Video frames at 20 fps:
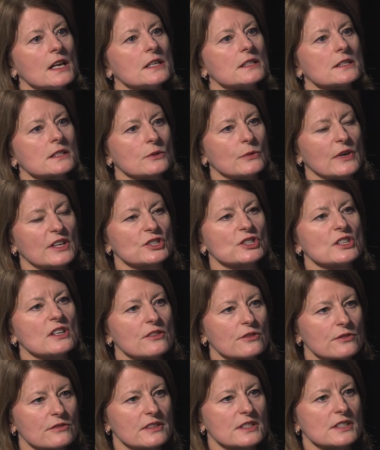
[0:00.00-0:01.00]
So
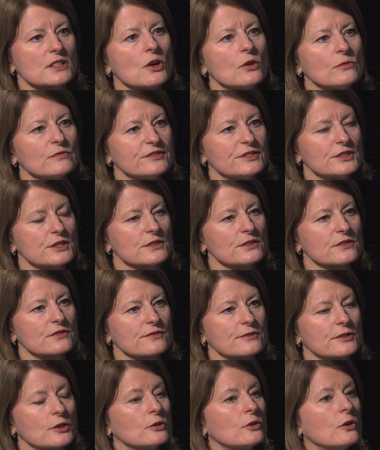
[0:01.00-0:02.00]
actually there is confidence
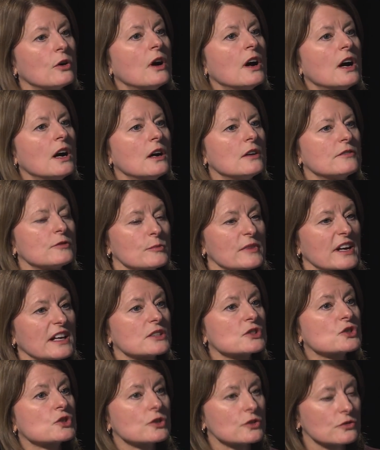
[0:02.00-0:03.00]
from an
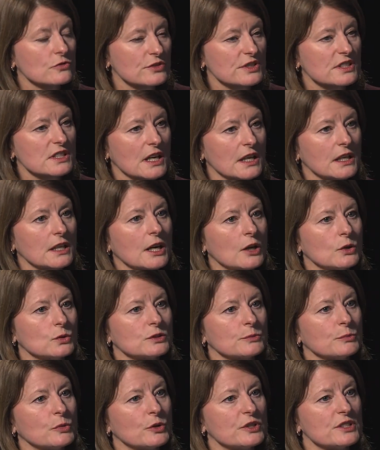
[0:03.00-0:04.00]
external
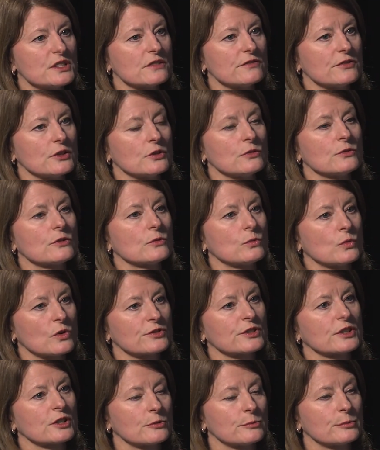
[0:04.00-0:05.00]
stakeholder point of view that
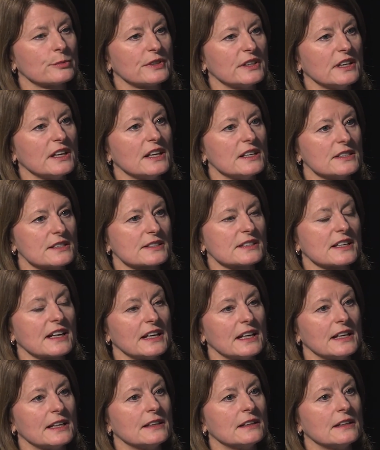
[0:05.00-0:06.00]
what the company is
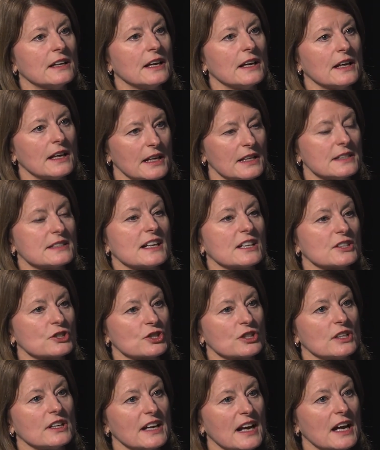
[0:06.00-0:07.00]
saying is
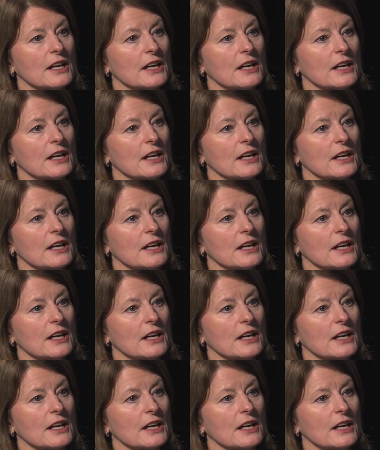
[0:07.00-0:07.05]
actually